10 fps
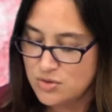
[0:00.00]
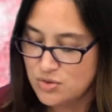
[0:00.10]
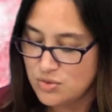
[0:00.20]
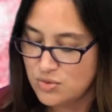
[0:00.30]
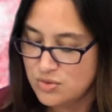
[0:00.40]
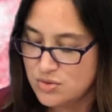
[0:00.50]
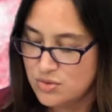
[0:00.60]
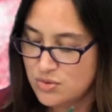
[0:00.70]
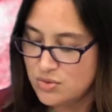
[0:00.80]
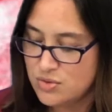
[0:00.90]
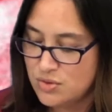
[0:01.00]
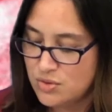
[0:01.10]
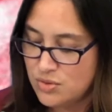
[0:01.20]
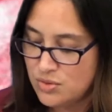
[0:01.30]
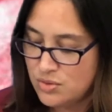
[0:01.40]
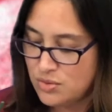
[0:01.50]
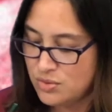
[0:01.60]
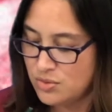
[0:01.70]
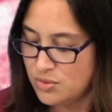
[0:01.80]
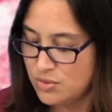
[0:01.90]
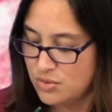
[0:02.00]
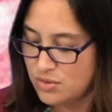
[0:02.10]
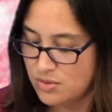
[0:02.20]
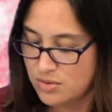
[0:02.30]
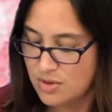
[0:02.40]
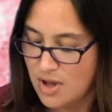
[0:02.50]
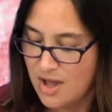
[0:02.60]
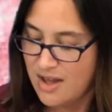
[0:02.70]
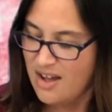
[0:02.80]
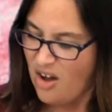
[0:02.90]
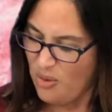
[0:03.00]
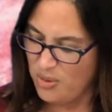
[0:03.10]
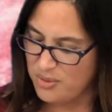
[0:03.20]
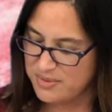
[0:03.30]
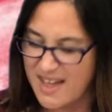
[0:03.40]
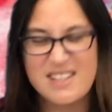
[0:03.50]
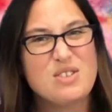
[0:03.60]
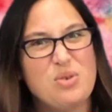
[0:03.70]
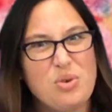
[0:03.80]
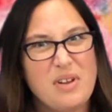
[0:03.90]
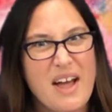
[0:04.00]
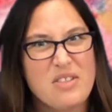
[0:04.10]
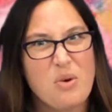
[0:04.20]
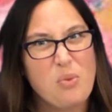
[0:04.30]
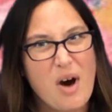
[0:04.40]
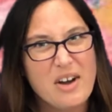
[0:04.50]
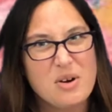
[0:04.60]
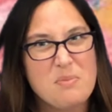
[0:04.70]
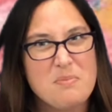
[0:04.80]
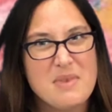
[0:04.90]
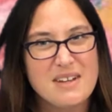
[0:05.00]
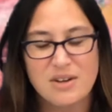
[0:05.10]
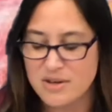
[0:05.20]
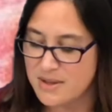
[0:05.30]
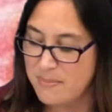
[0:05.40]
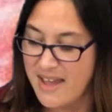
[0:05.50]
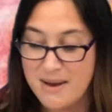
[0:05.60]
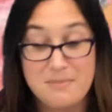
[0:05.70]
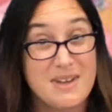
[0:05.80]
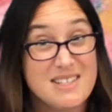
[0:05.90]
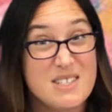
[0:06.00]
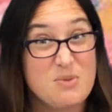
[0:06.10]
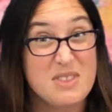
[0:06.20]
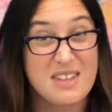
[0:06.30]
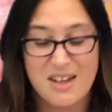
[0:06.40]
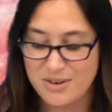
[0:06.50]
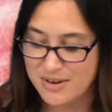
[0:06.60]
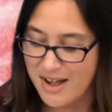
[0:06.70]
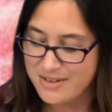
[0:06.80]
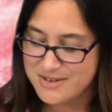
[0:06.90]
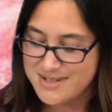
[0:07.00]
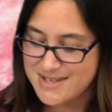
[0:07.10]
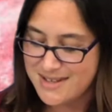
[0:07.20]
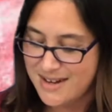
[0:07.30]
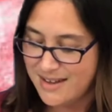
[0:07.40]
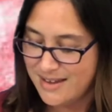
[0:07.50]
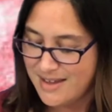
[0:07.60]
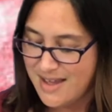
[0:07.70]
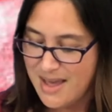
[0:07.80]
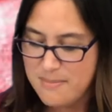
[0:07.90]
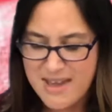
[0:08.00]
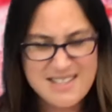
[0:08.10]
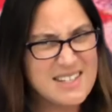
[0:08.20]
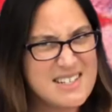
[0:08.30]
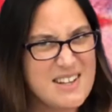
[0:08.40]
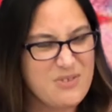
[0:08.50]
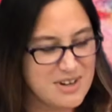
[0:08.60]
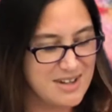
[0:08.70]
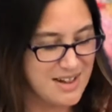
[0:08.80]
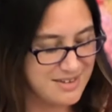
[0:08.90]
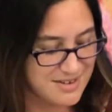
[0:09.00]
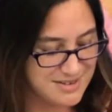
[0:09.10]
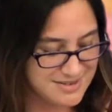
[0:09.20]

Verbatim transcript: Do, do, do, do. Oh, that's cool how the water or the paint mixes with the other colors, isn't it? Makes it a different color.